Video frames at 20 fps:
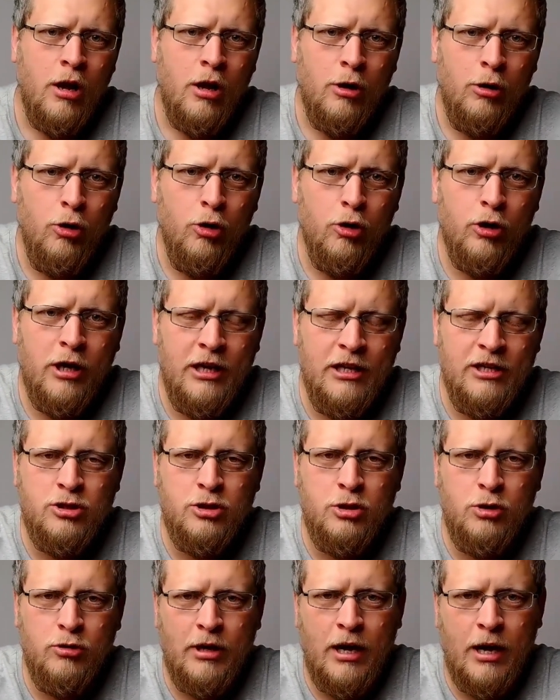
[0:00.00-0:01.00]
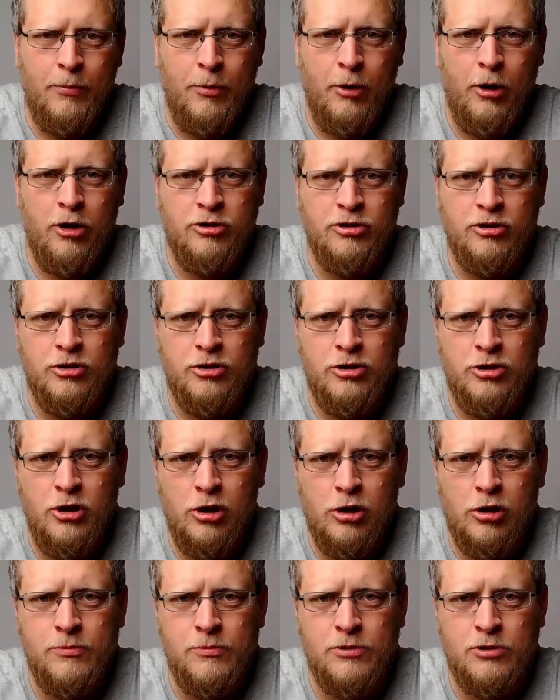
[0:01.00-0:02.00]
look into that person's
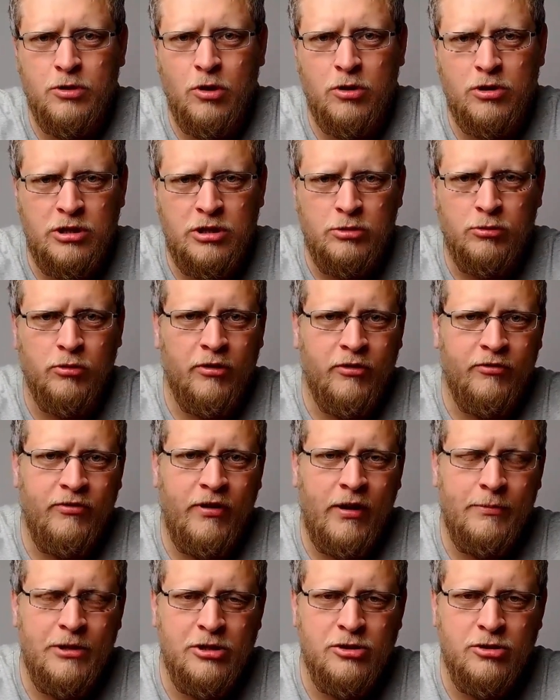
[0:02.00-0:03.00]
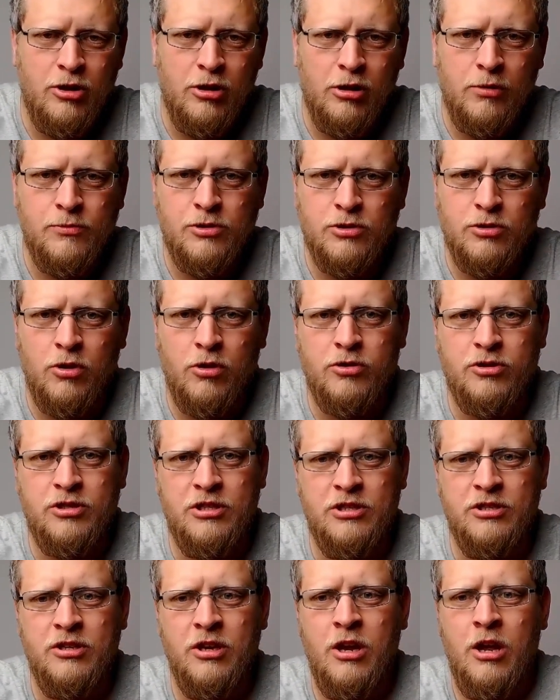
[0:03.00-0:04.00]
circumstances or that family's
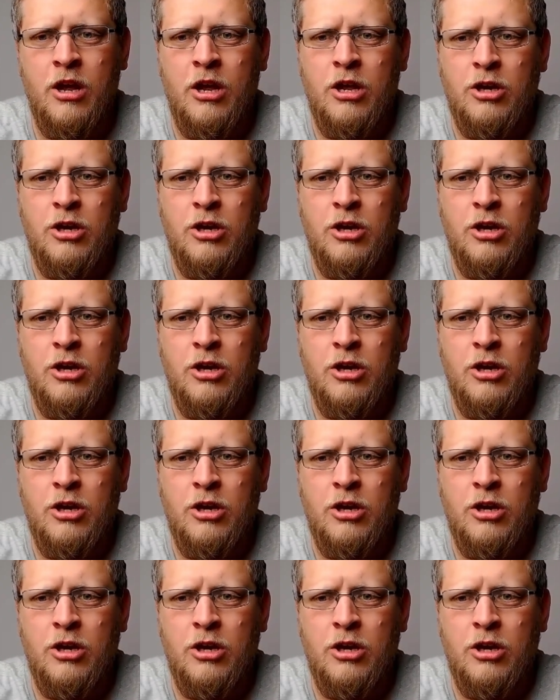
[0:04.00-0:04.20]
circumstances